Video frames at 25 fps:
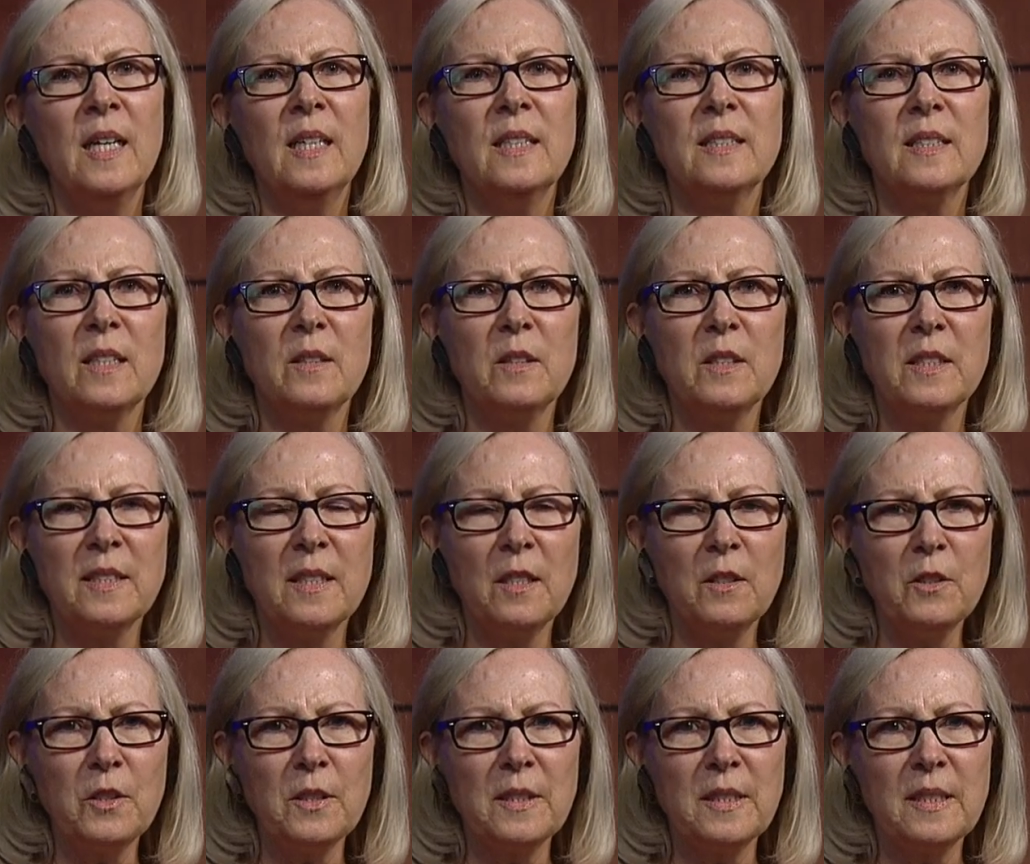So the
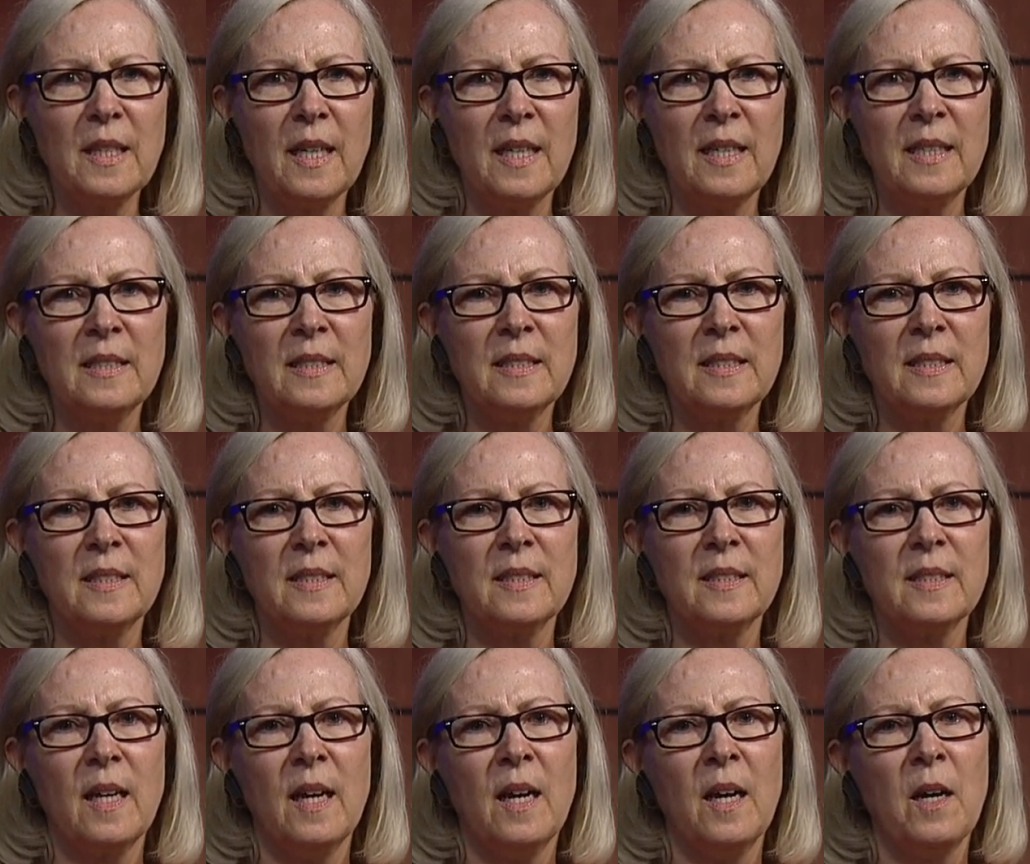social
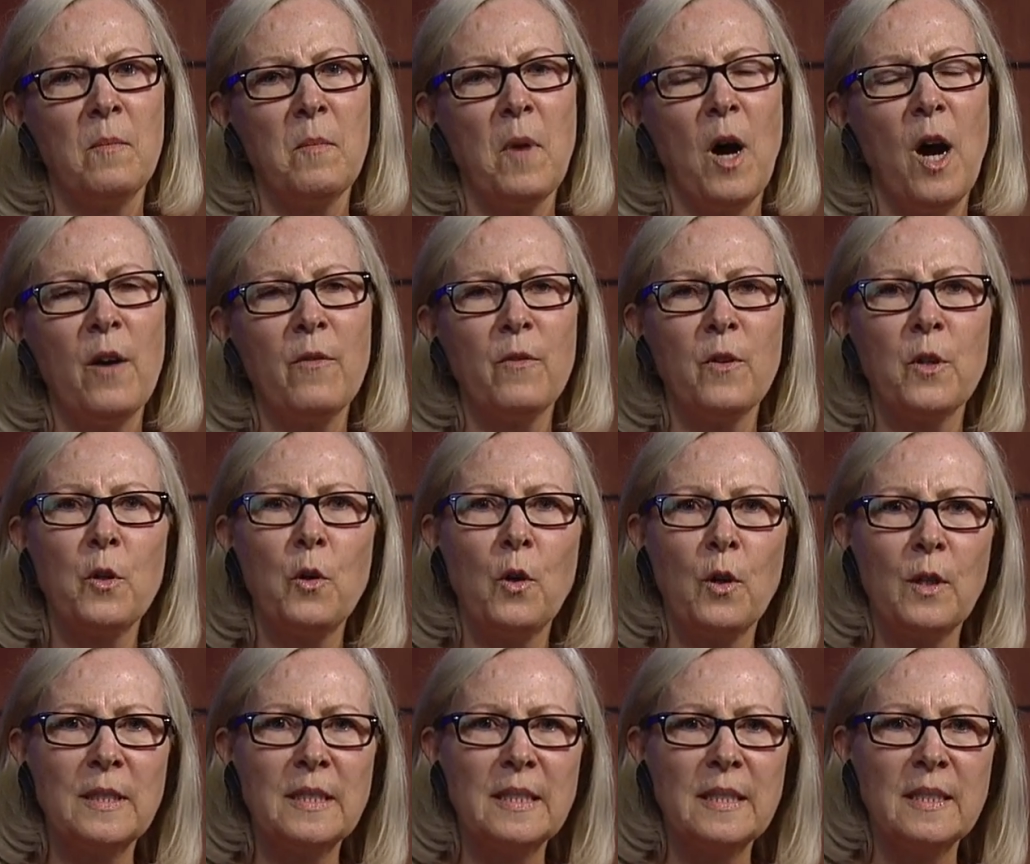sciences um, offer
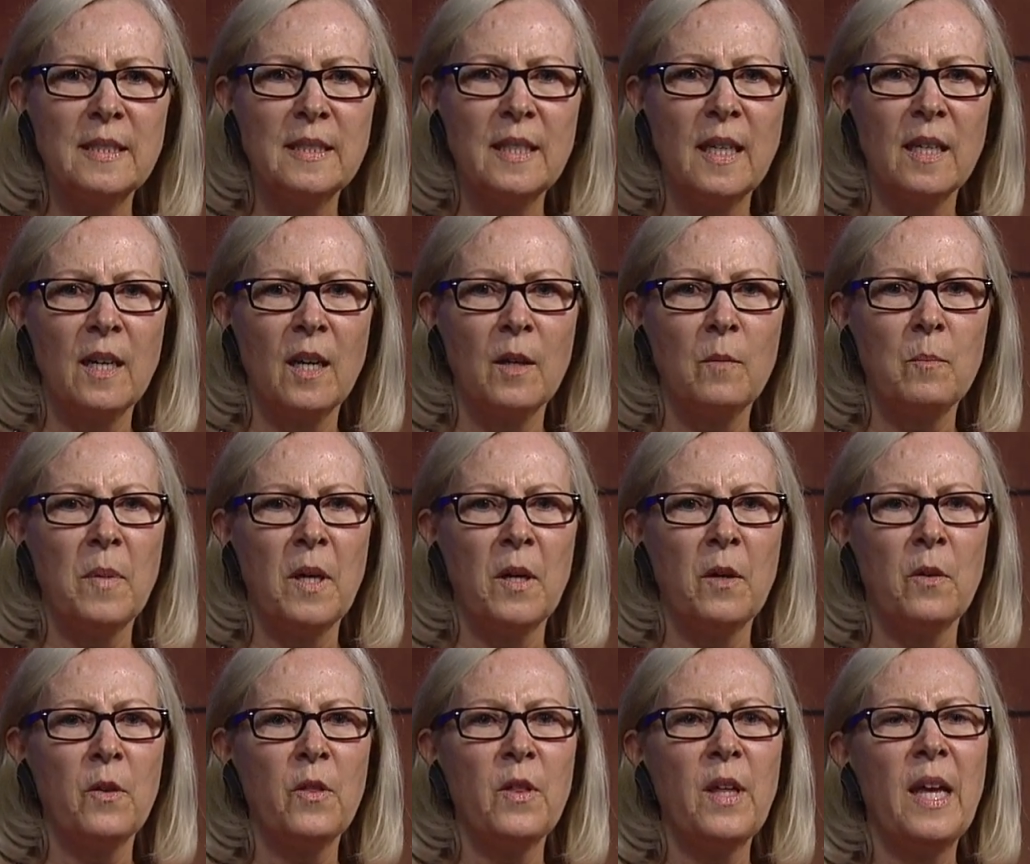courses that are
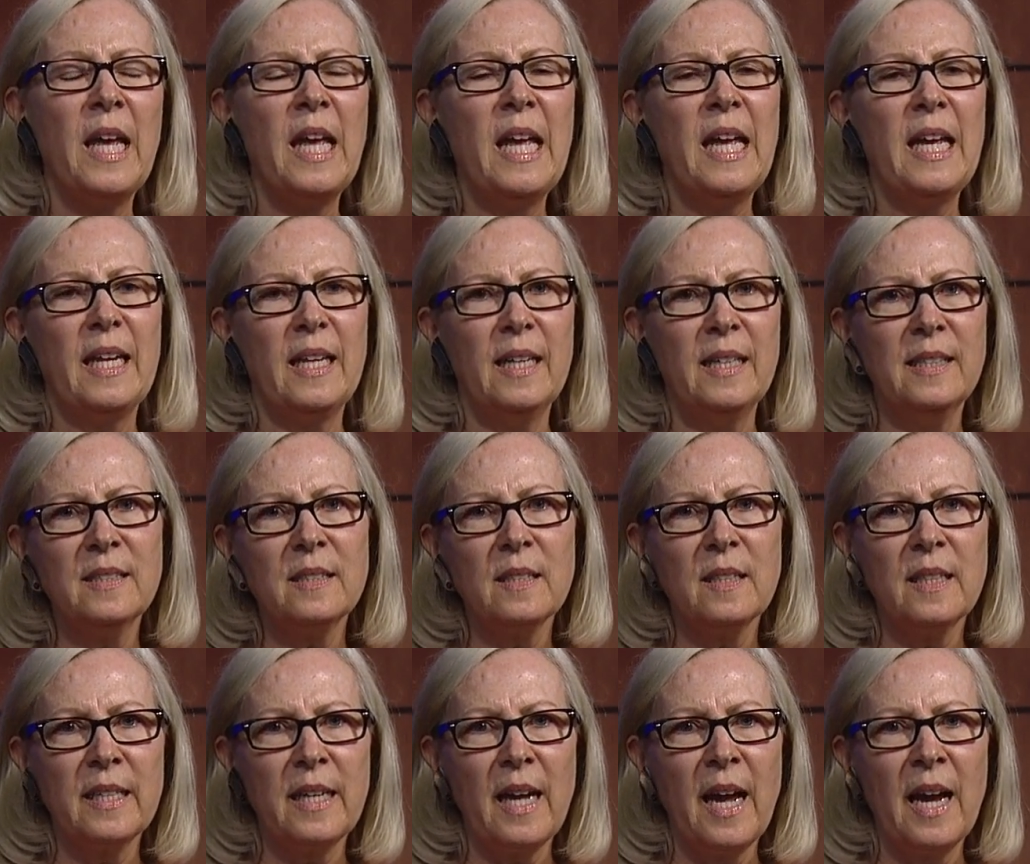both
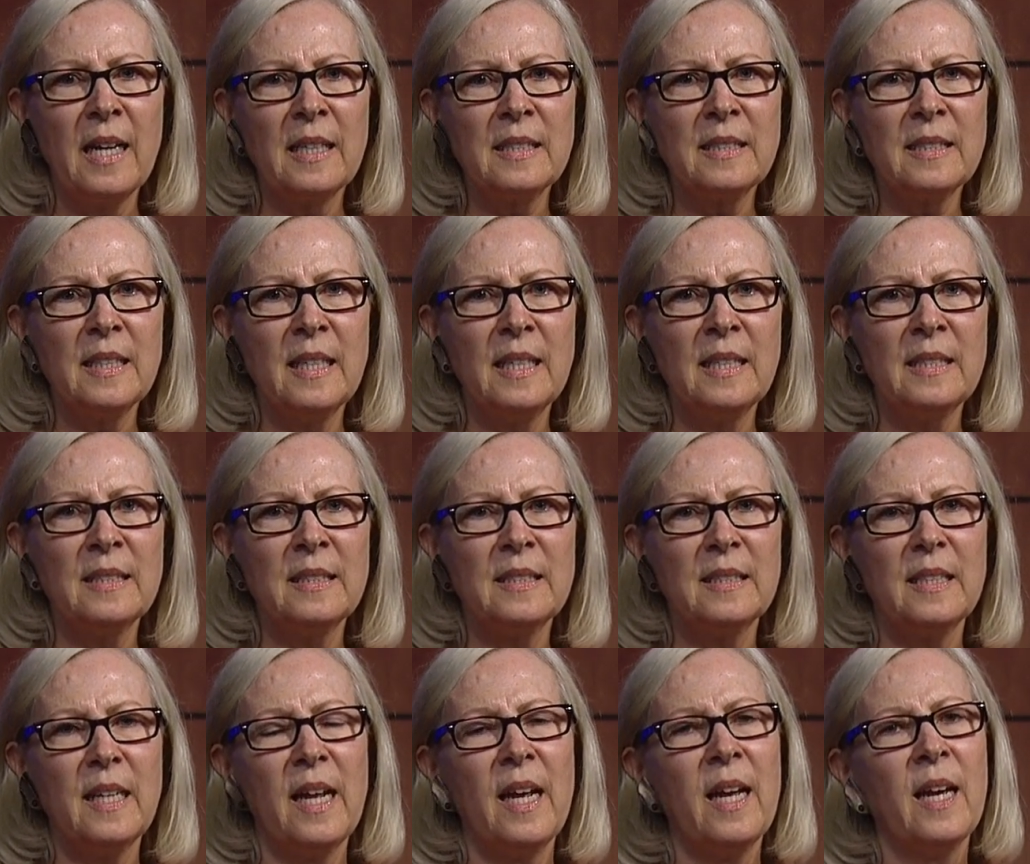easily
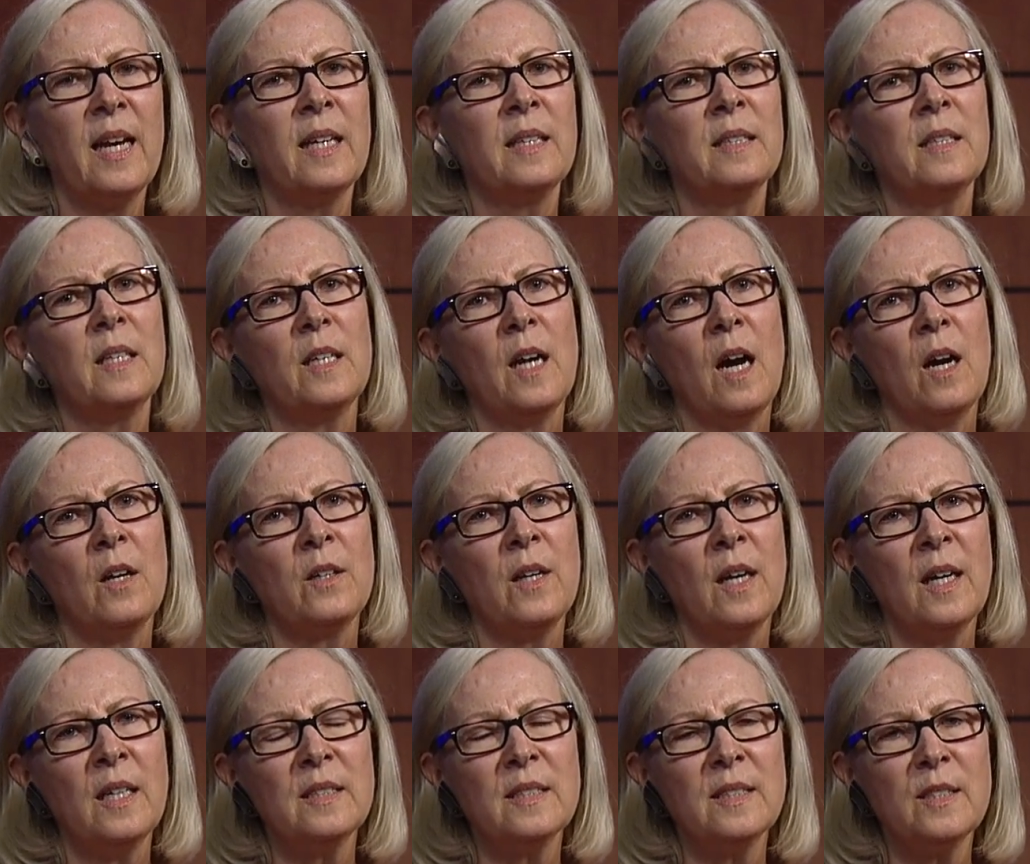accessed and are
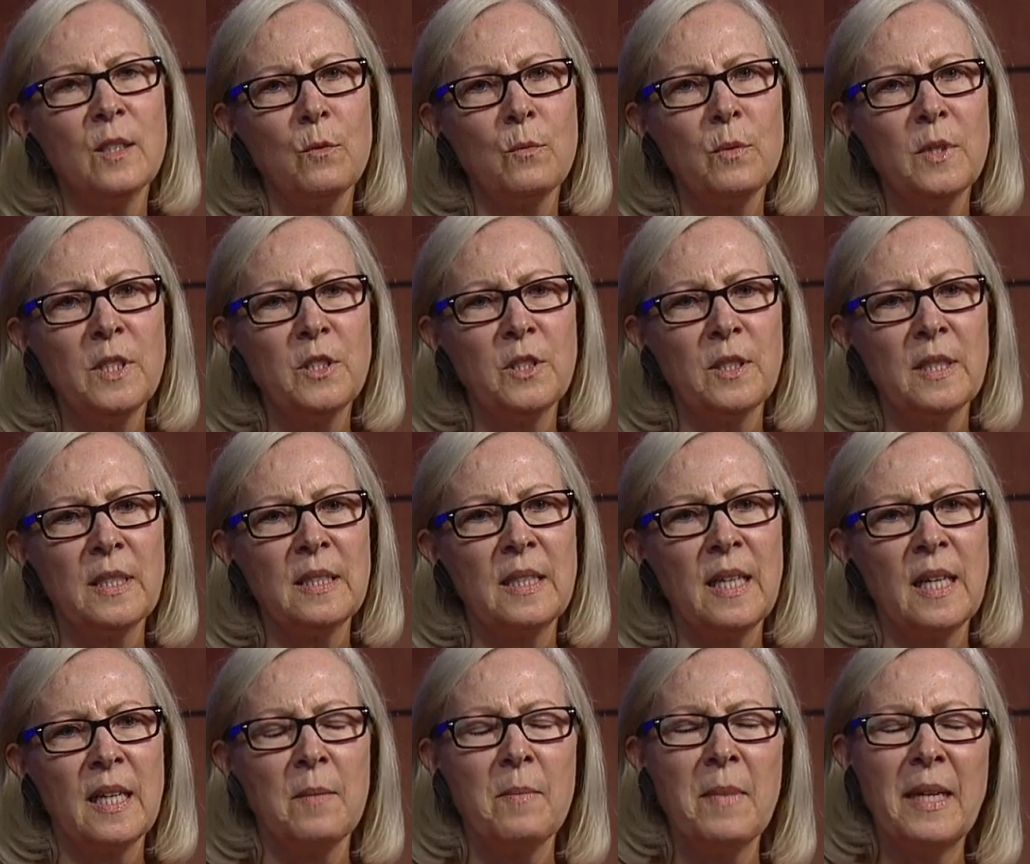not so rigid
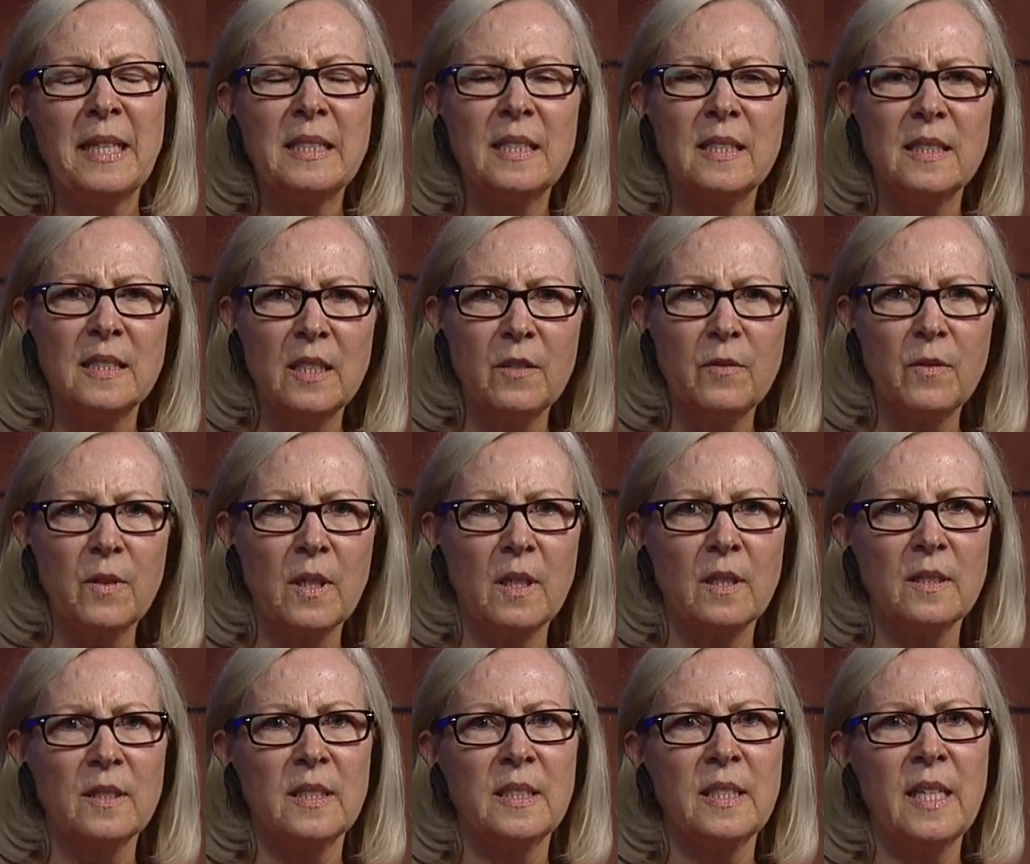that it makes it
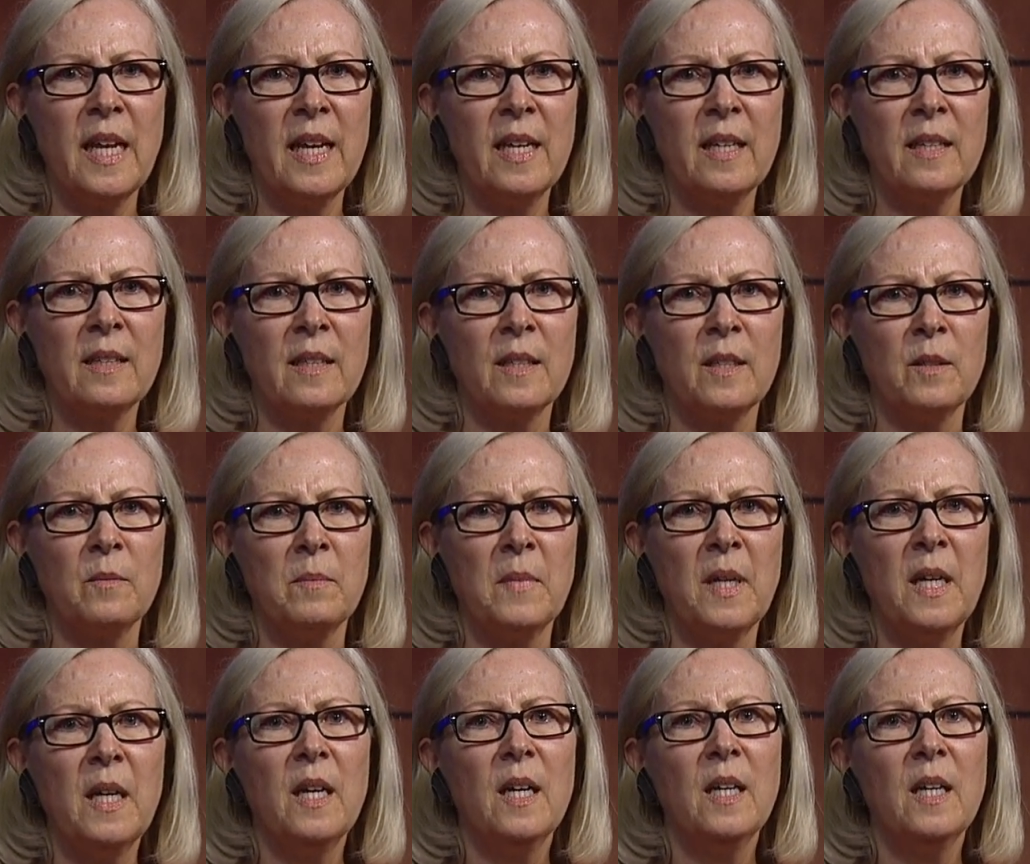difficult to take them.